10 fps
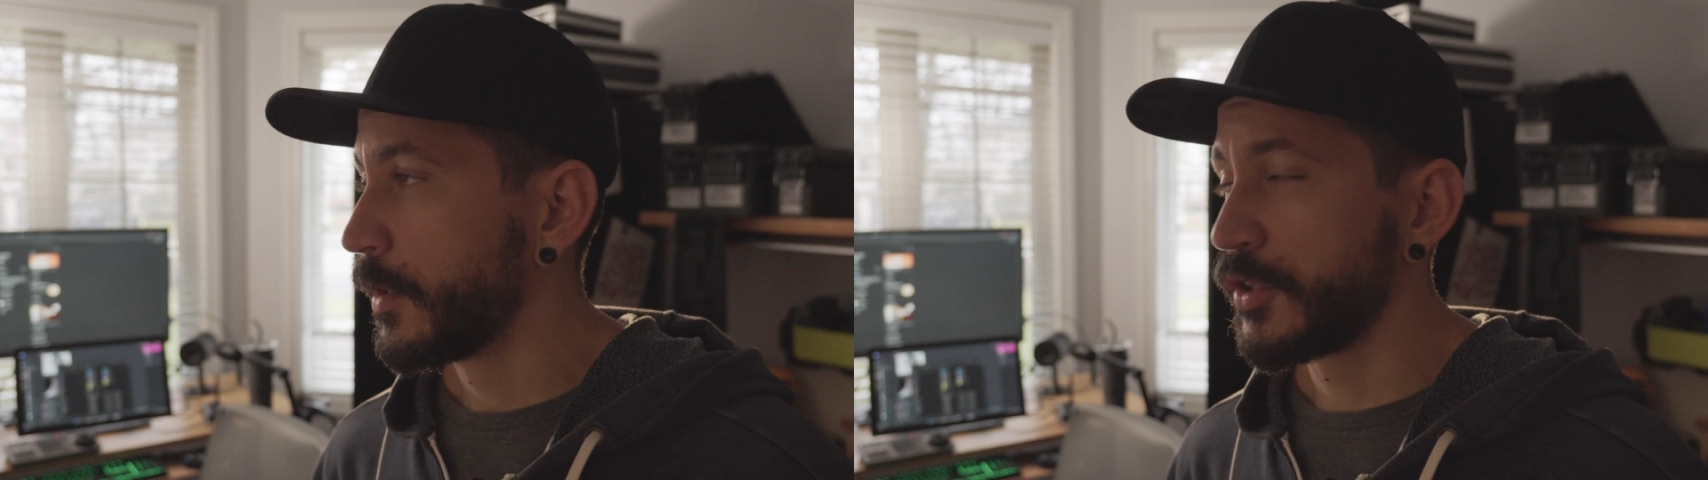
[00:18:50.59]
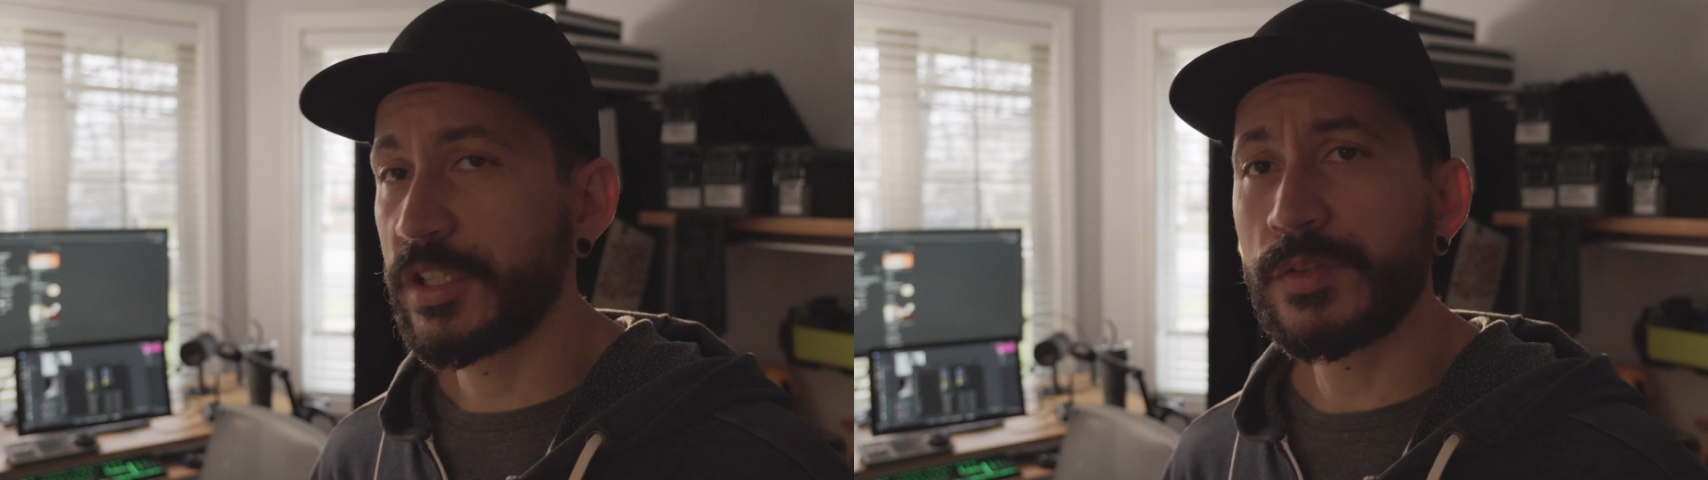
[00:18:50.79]

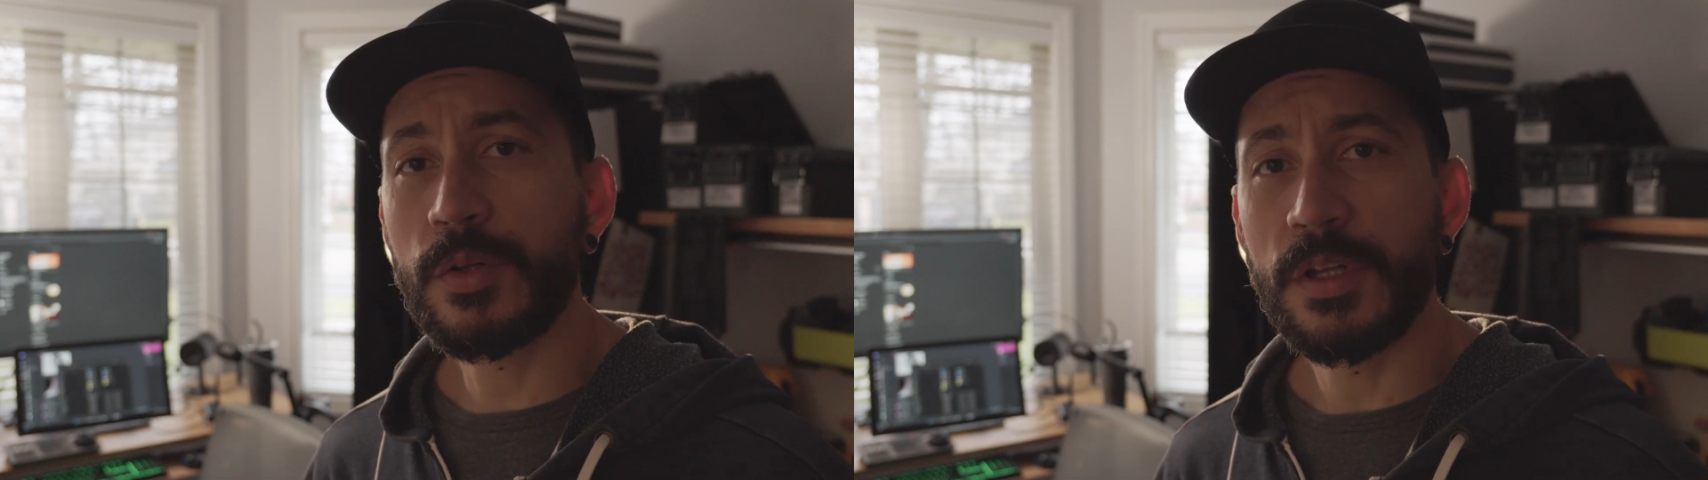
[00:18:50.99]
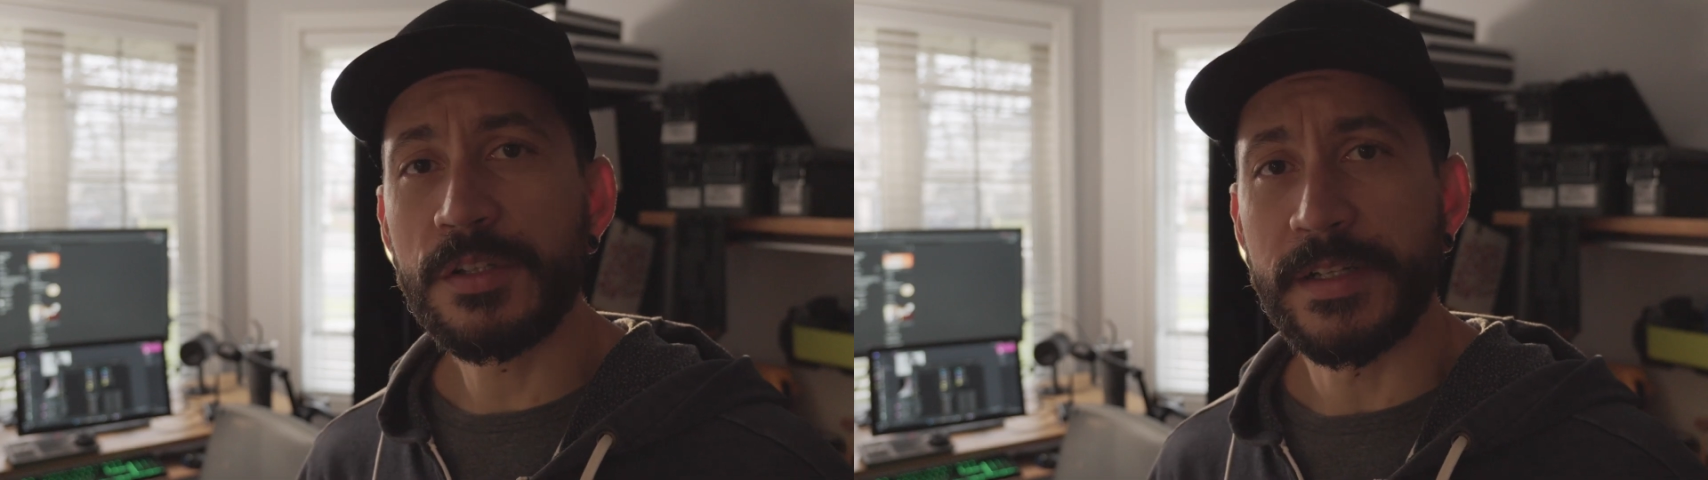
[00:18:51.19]
And just
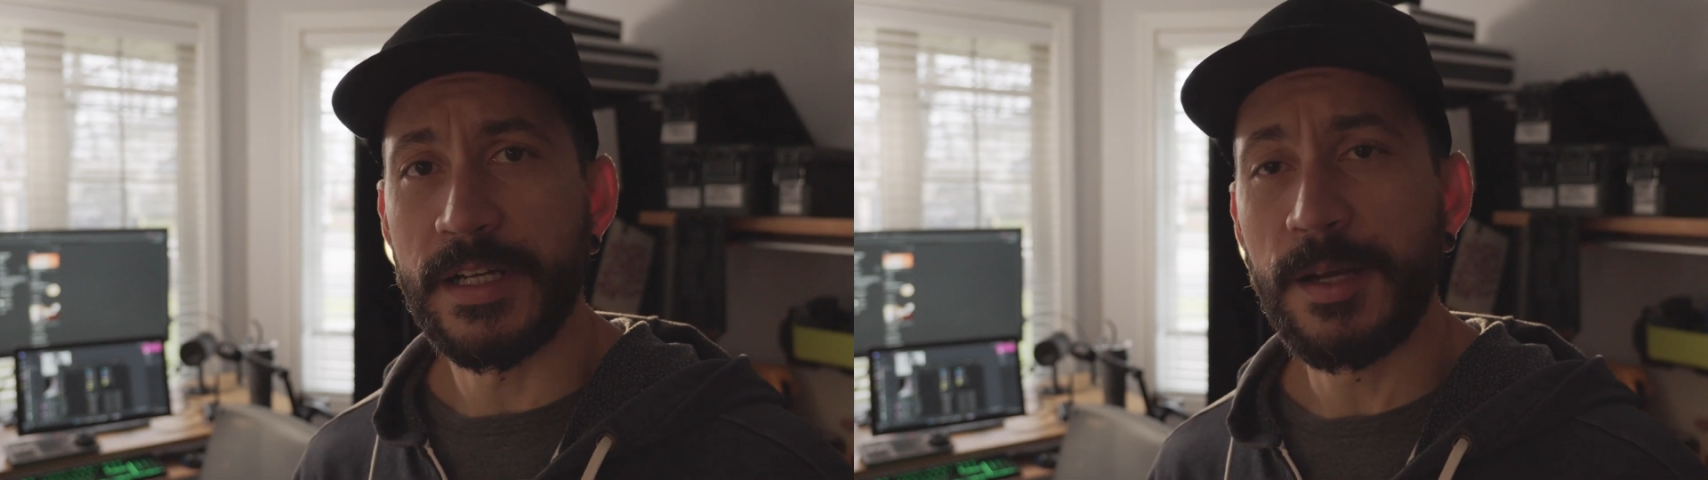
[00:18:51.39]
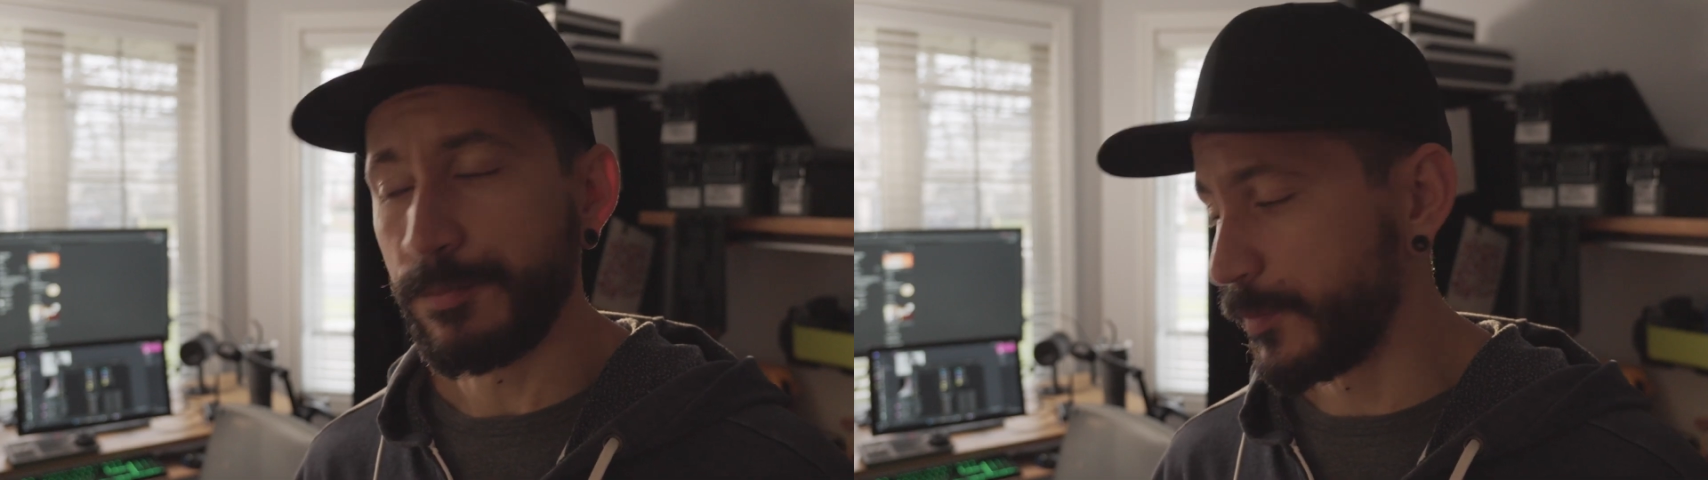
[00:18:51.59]
to close
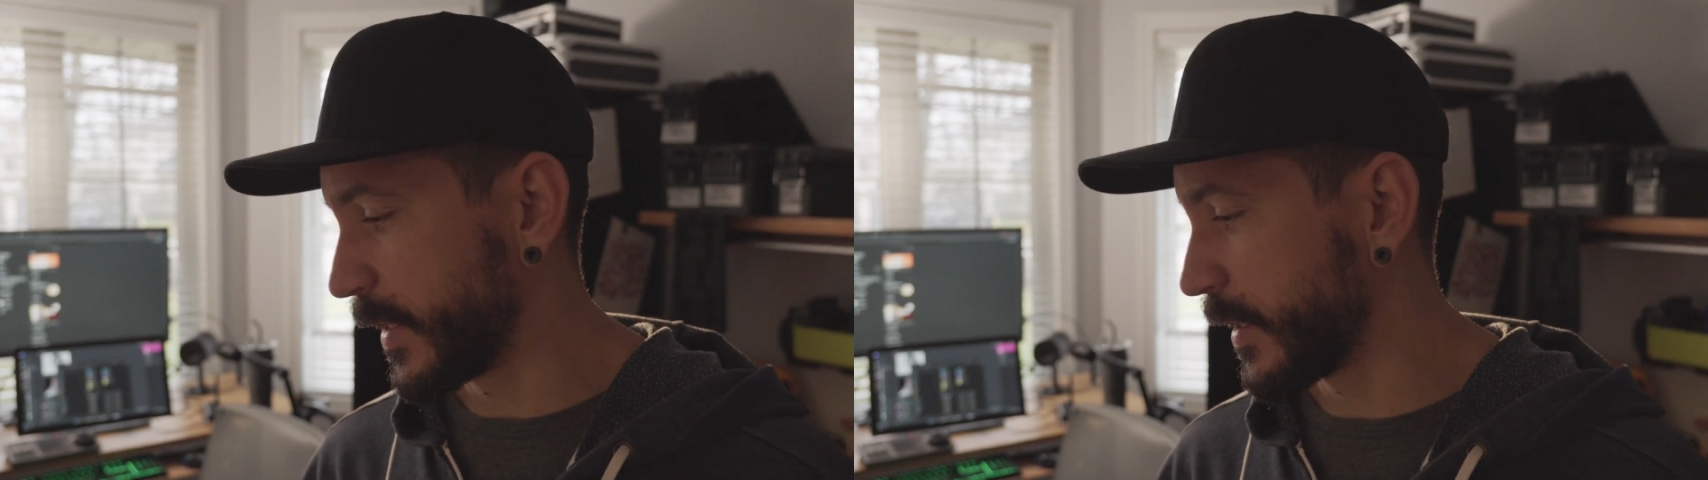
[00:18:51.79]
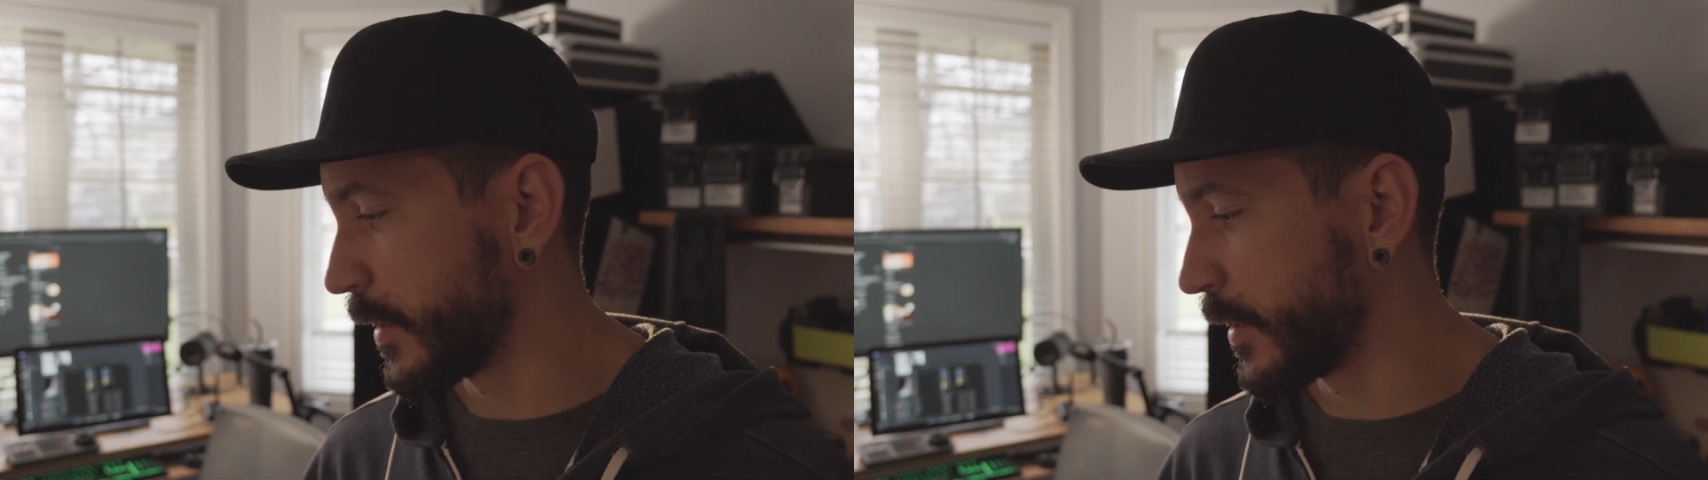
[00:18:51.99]
it up,